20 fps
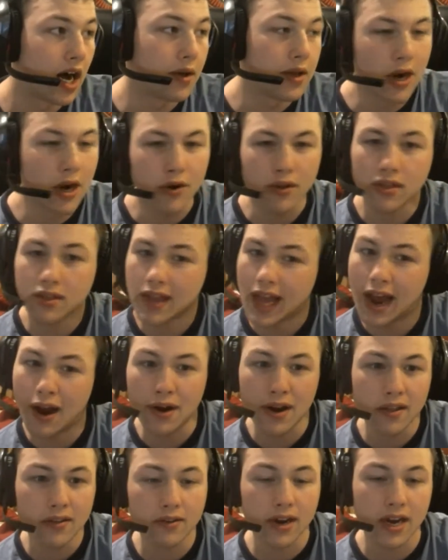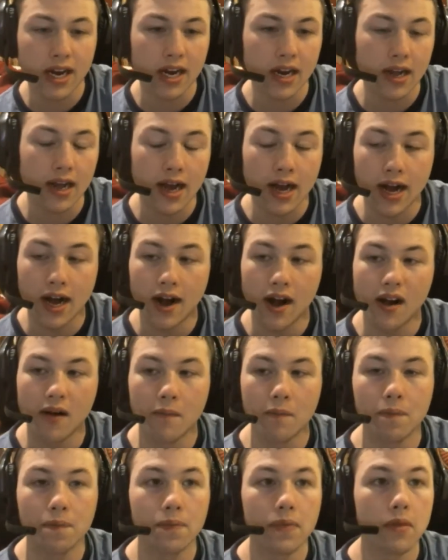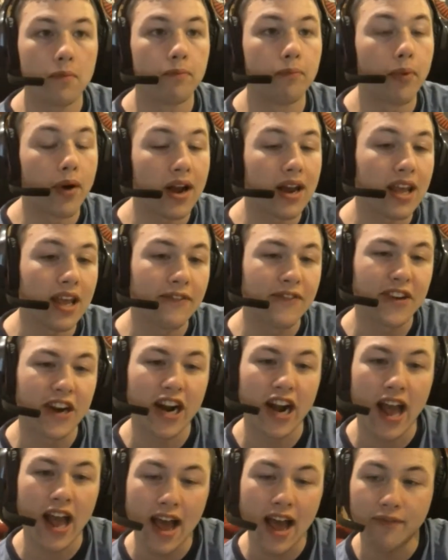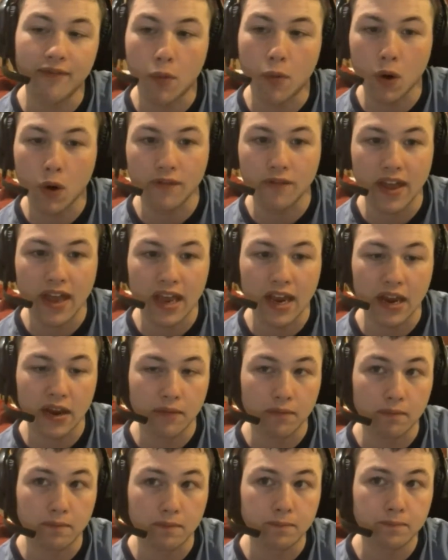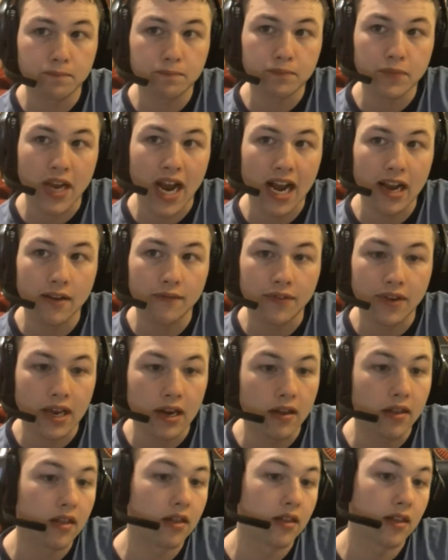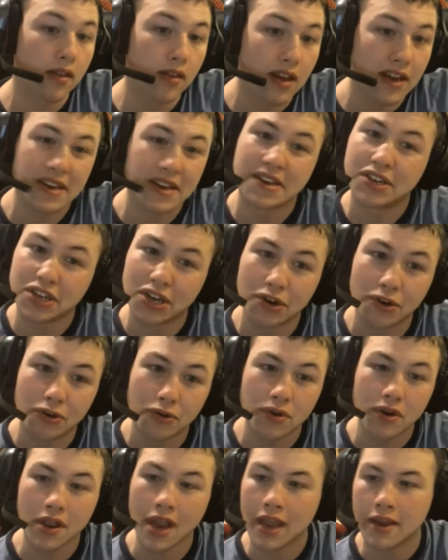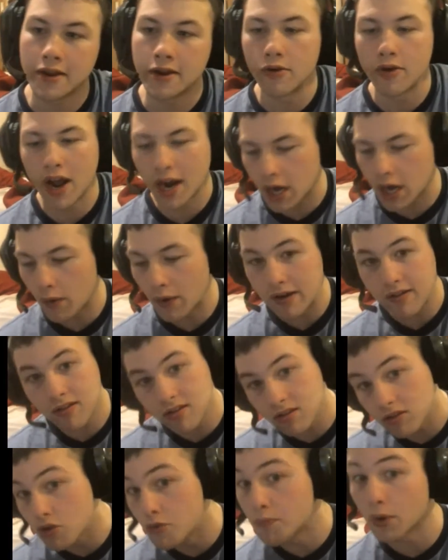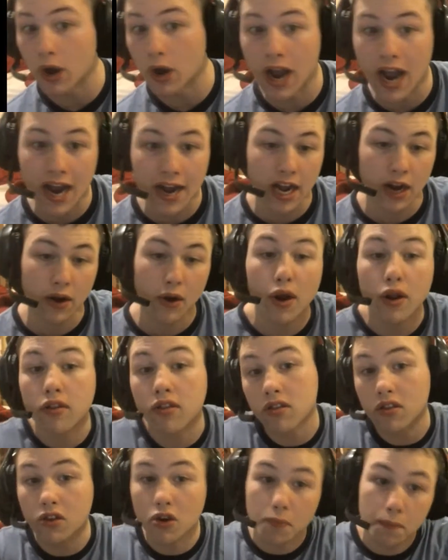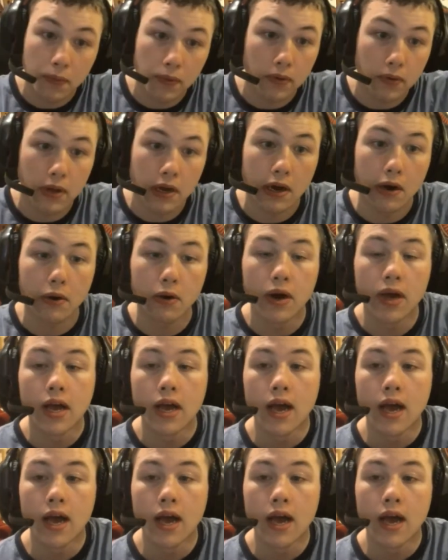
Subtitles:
You don't sound as great, but if you're gonna have more of a kind of consistent tone, not going super high, not going super low,